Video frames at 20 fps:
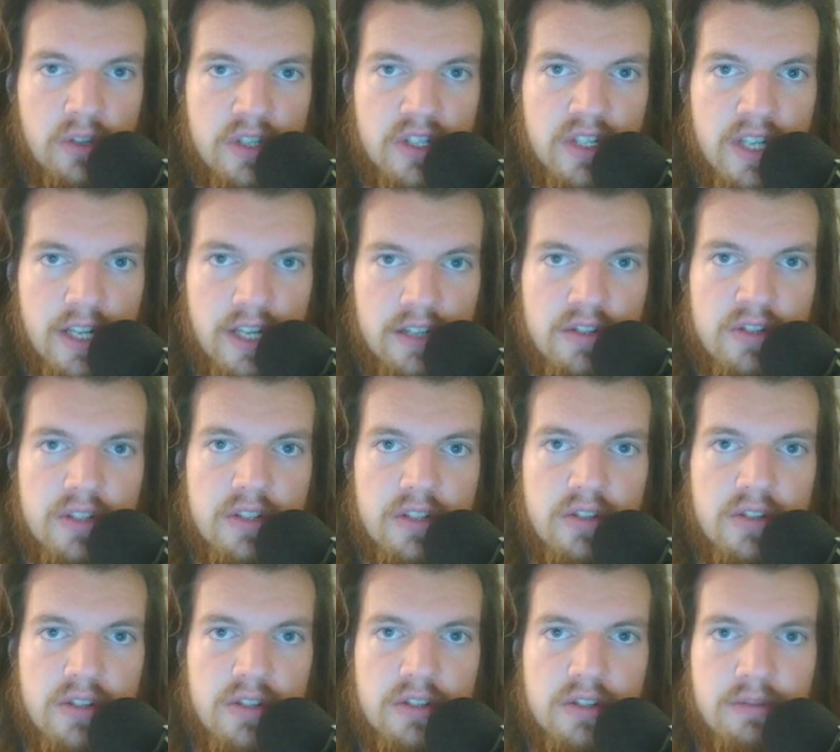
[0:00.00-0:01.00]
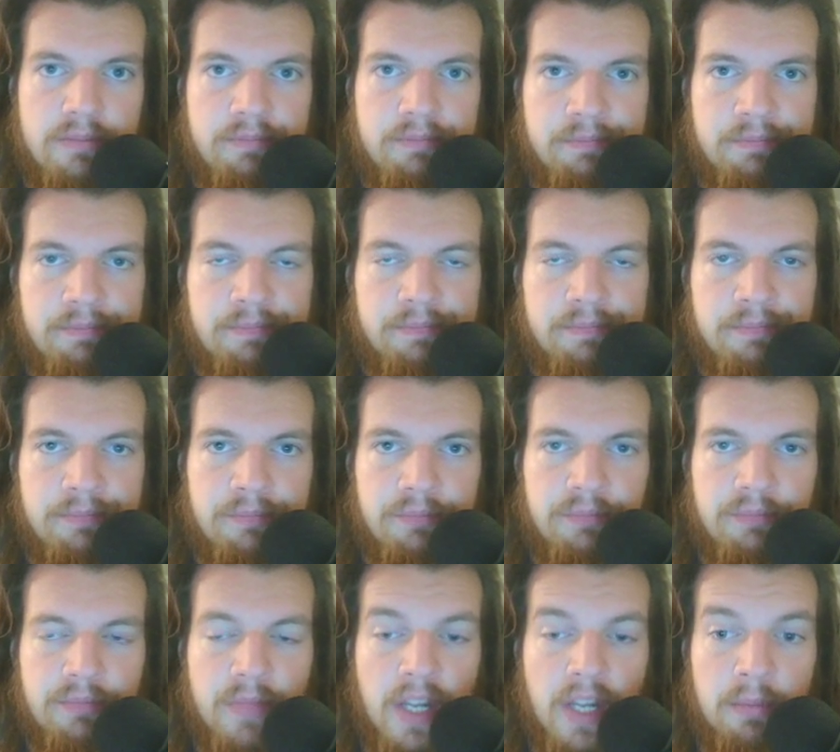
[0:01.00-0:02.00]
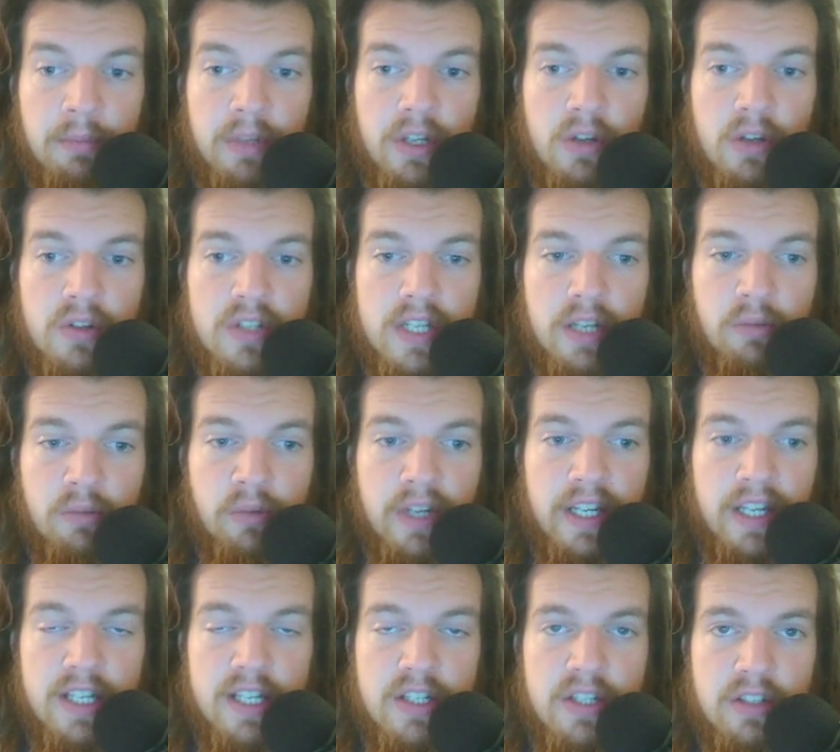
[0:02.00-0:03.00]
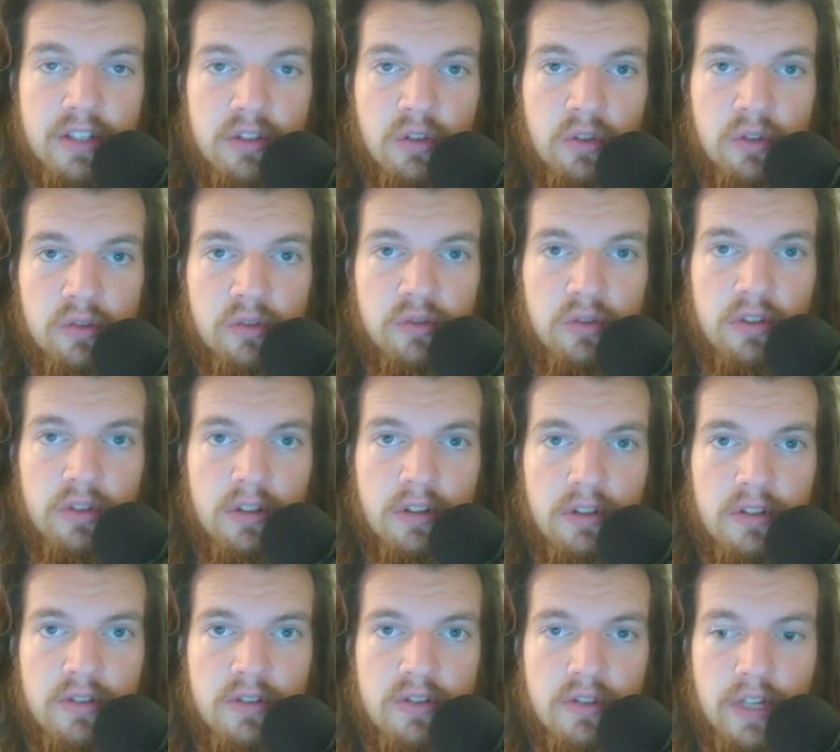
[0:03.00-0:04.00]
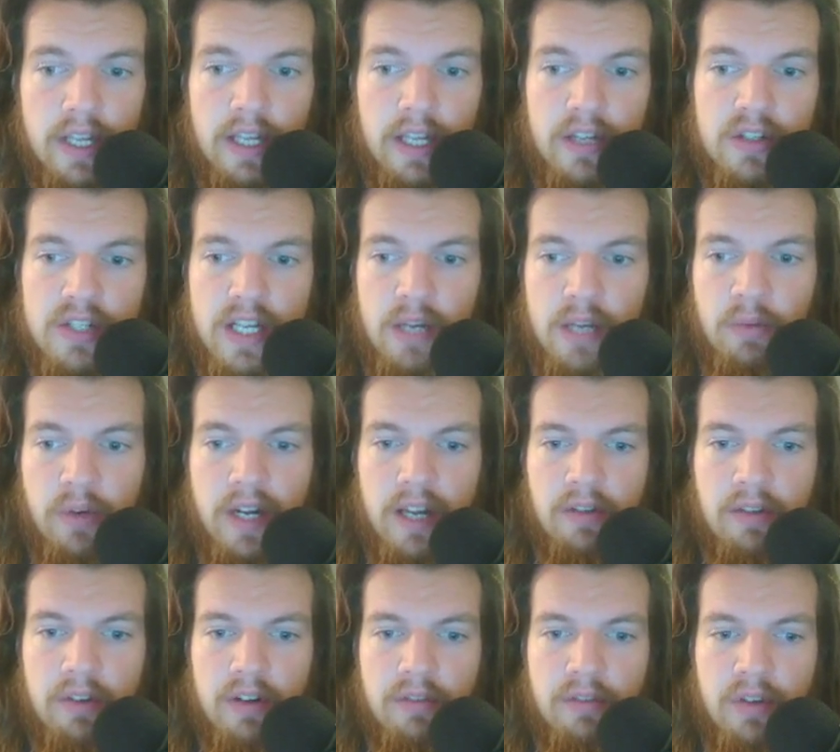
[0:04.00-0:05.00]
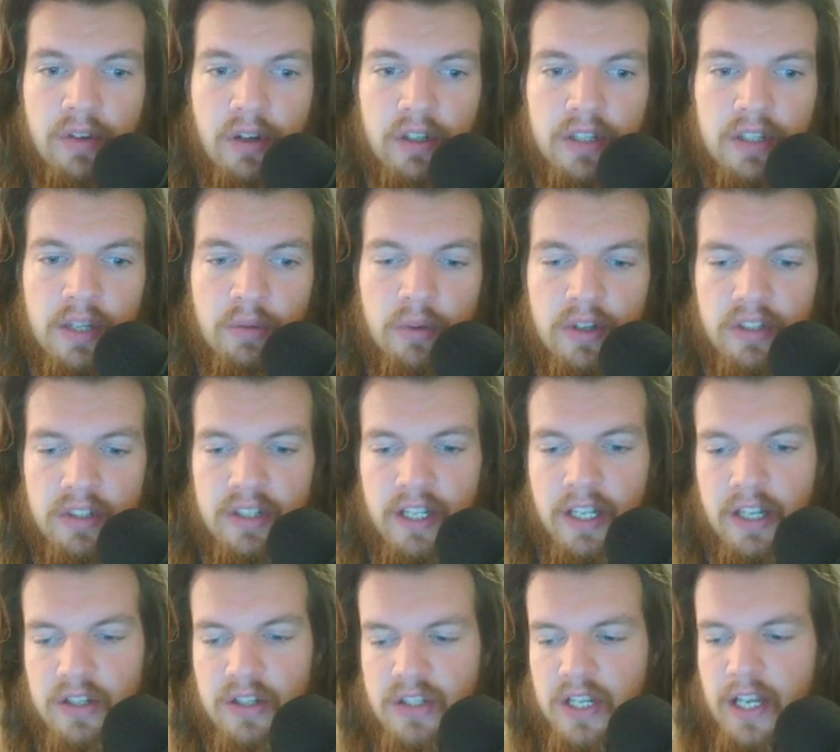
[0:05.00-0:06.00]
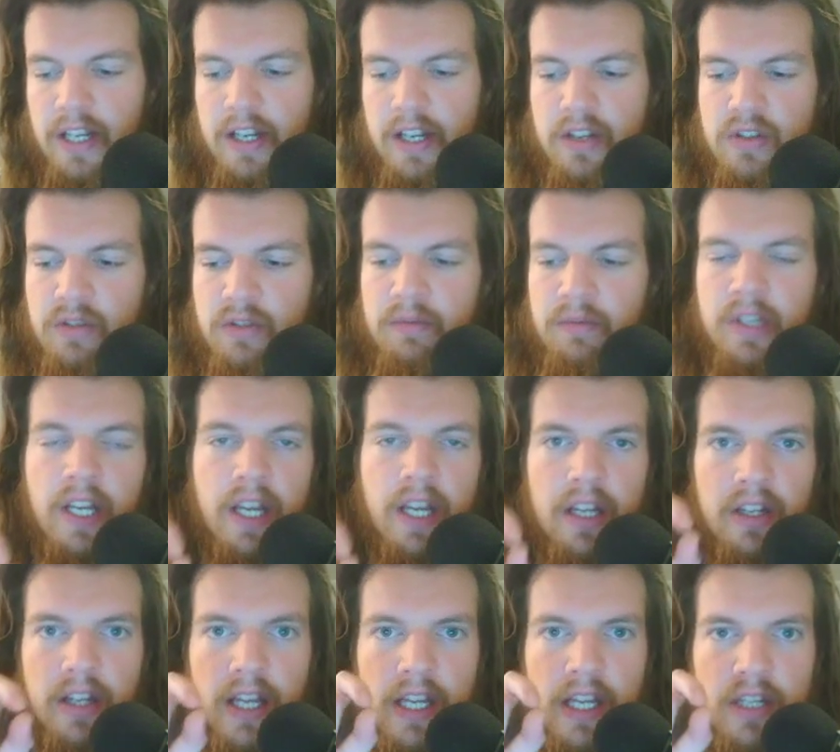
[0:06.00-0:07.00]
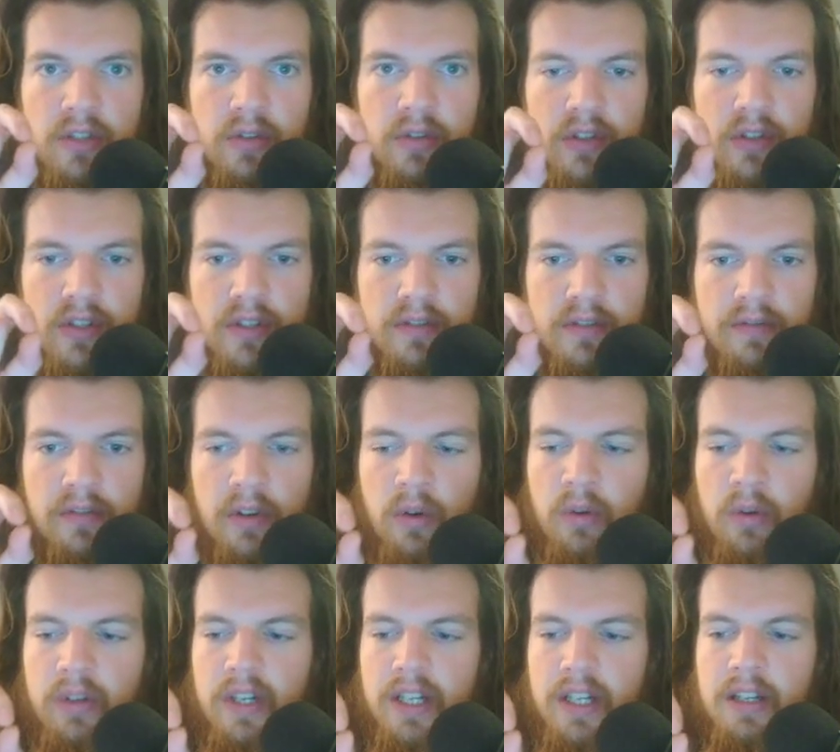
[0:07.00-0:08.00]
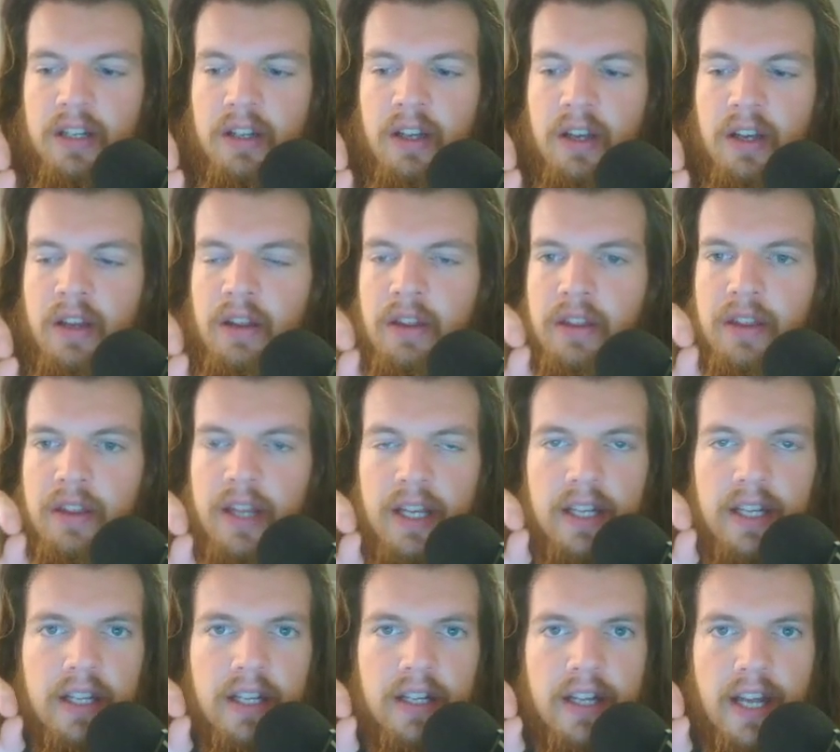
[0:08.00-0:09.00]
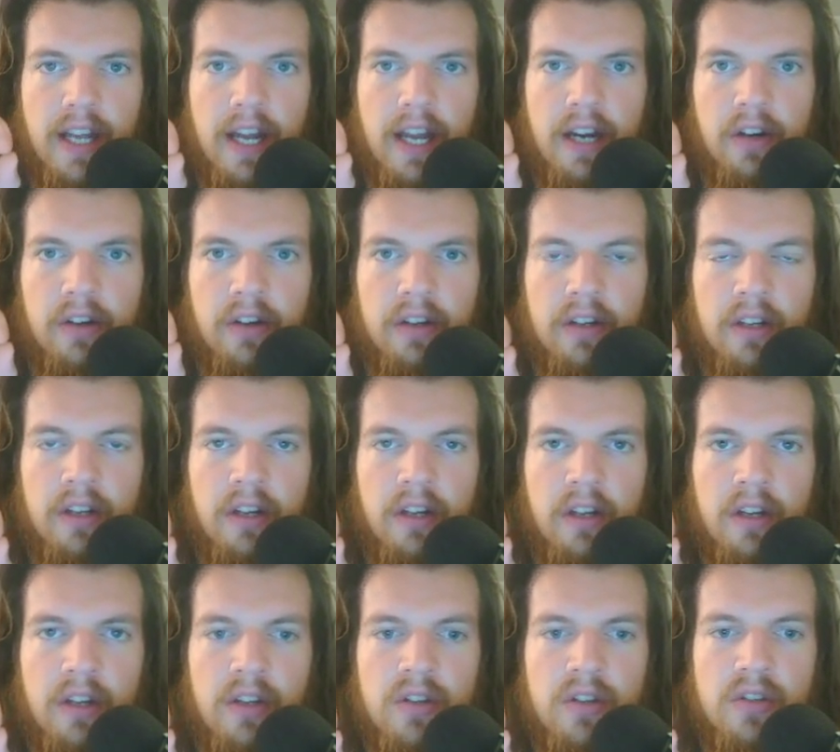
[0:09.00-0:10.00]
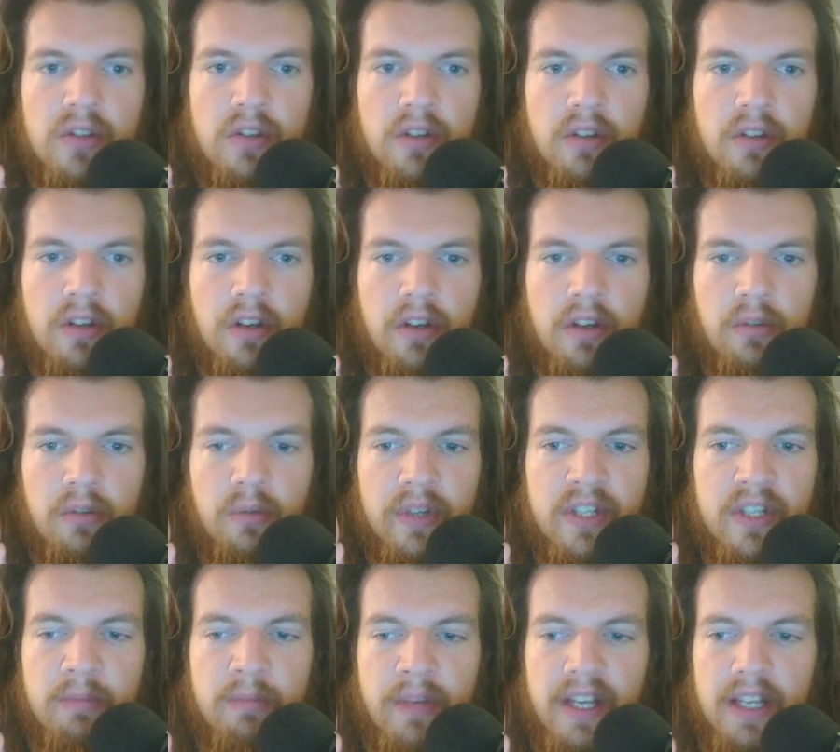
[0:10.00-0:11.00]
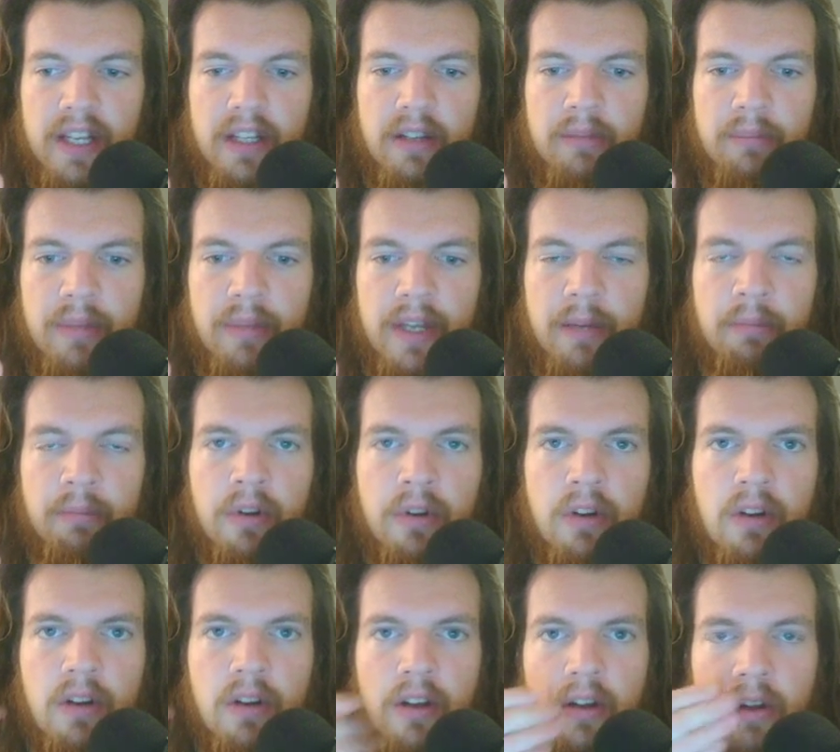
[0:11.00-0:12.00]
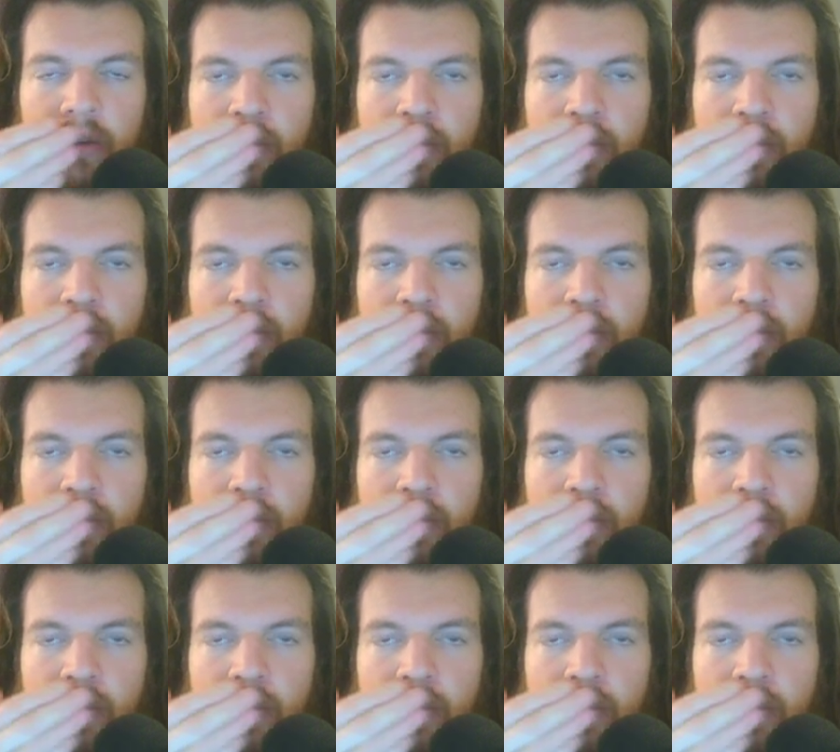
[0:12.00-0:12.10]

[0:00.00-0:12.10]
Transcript: senses, because then we are easier to control. So they can say whatever the fuck they want. They can say there's some dangerous floating thing in the air, which make people